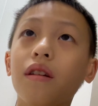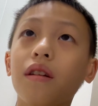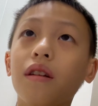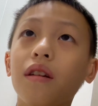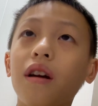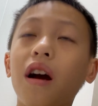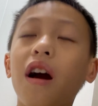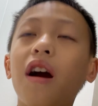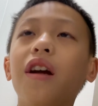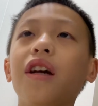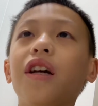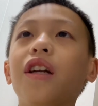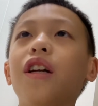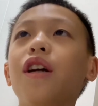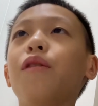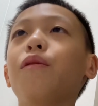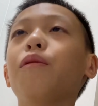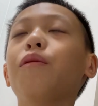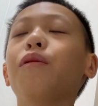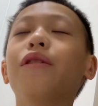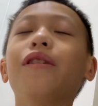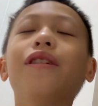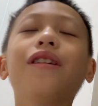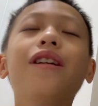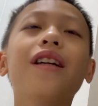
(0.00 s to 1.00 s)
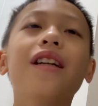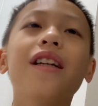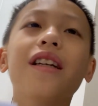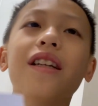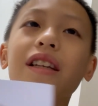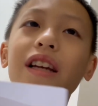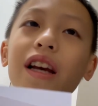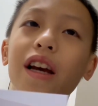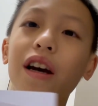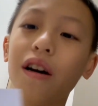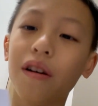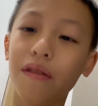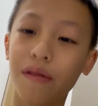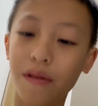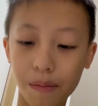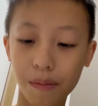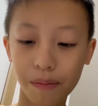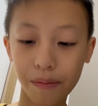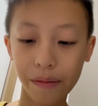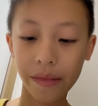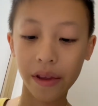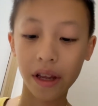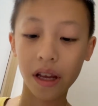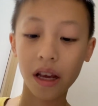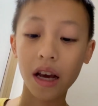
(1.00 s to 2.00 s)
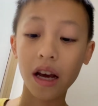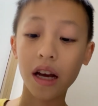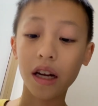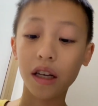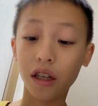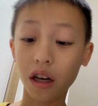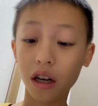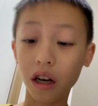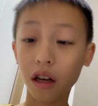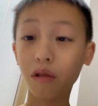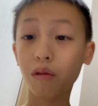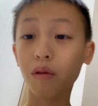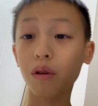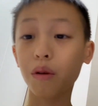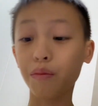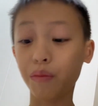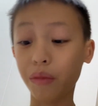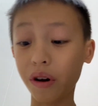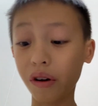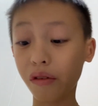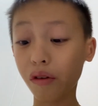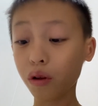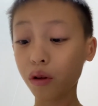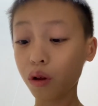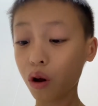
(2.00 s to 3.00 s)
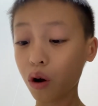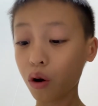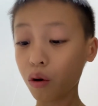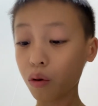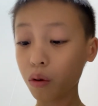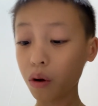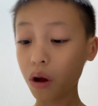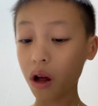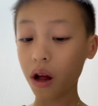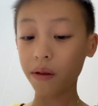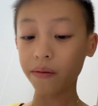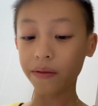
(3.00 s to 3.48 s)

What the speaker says: Alright, we're just gonna say all of them. Ducks from buffalo,